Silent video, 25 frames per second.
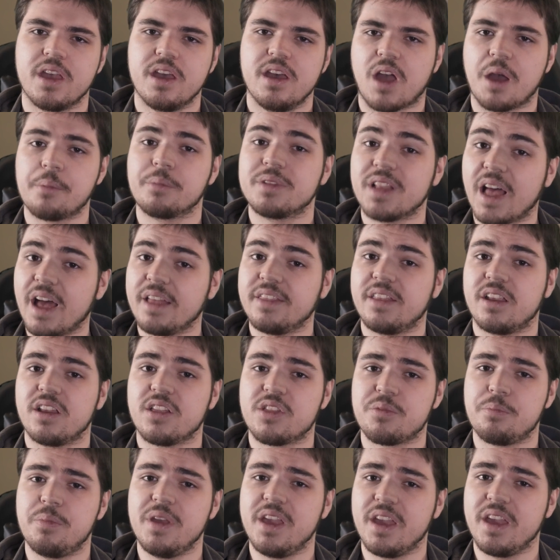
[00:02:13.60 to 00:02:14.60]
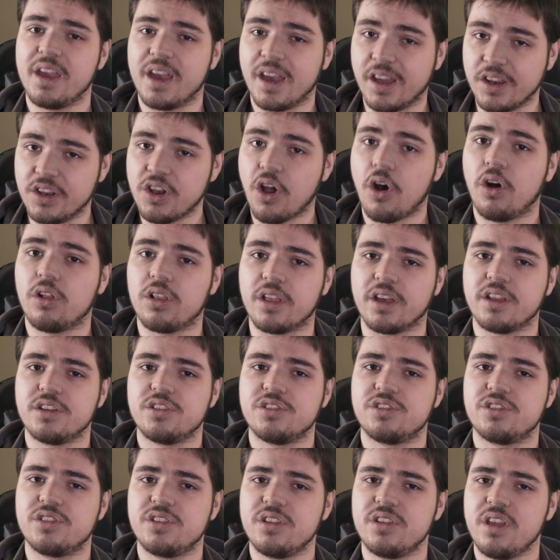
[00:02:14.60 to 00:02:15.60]
I'm glad that it's being
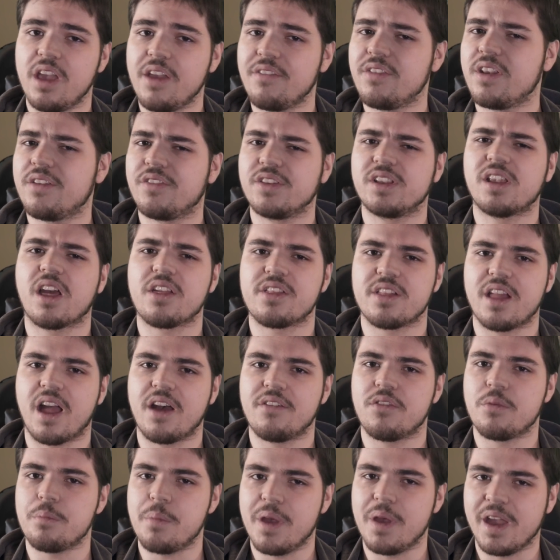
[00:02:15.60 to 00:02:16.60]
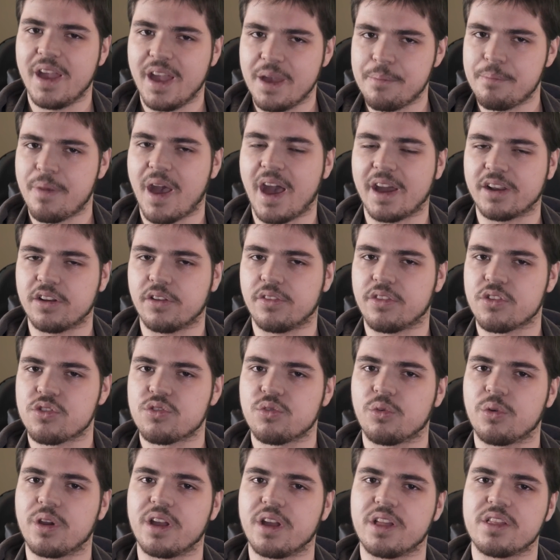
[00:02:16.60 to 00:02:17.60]
acknowledged, even if it doesn't have a big impact on the
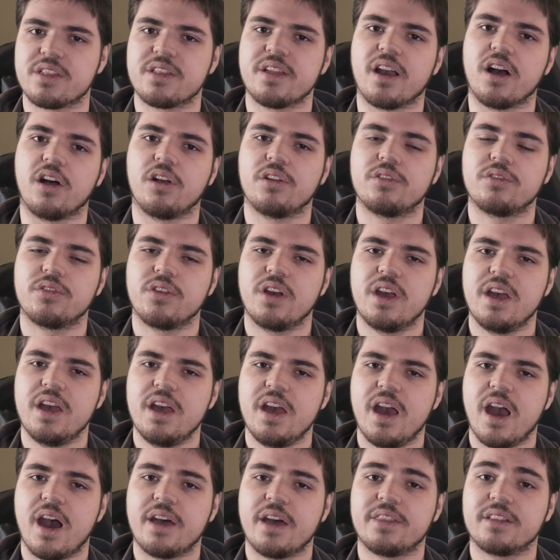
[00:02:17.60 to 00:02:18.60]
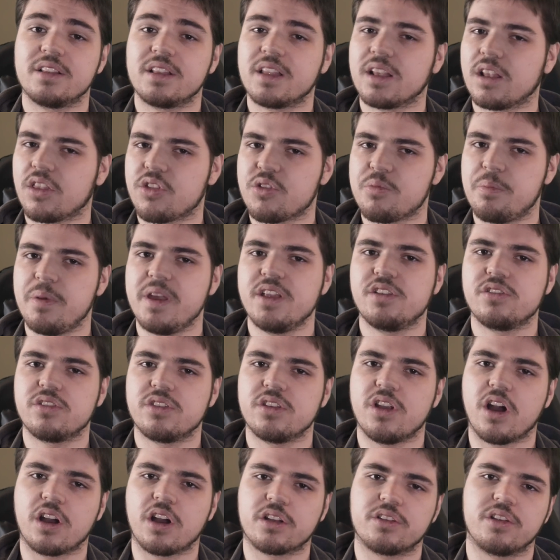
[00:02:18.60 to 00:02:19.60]
story itself. And the little speech the
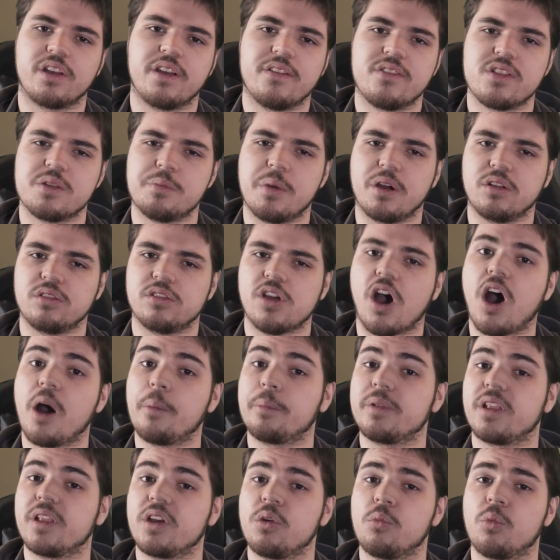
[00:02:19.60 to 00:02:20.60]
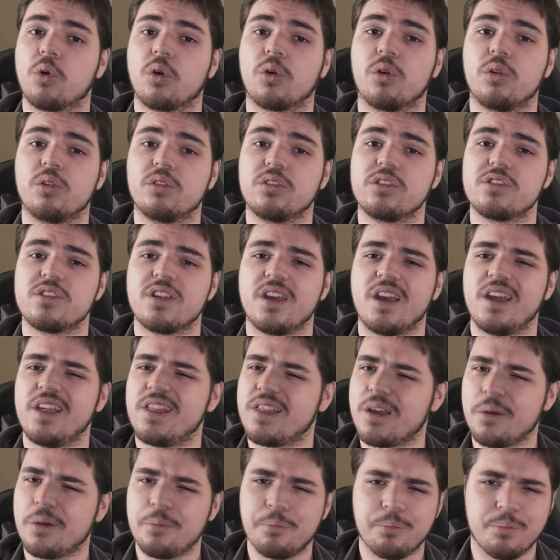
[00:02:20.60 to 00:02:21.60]
Doctor gives about toppling worlds is
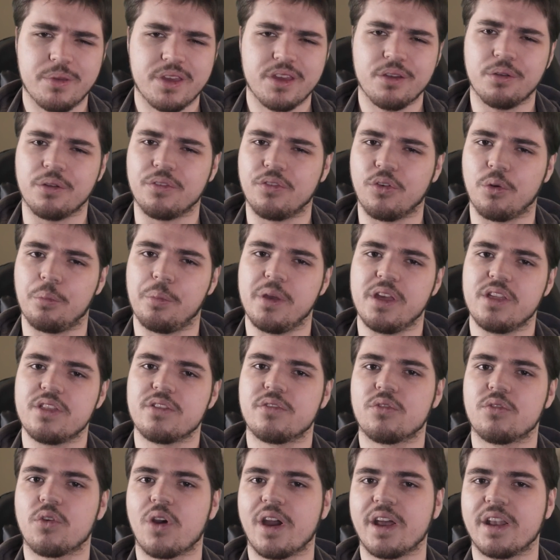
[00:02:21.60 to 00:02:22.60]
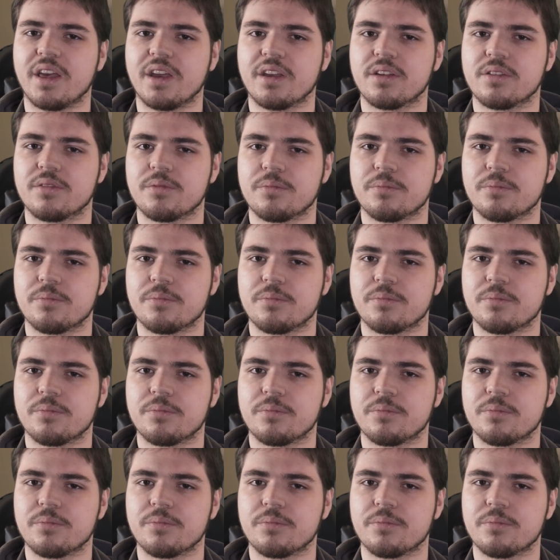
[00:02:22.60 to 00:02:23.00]
a beautiful piece of writing.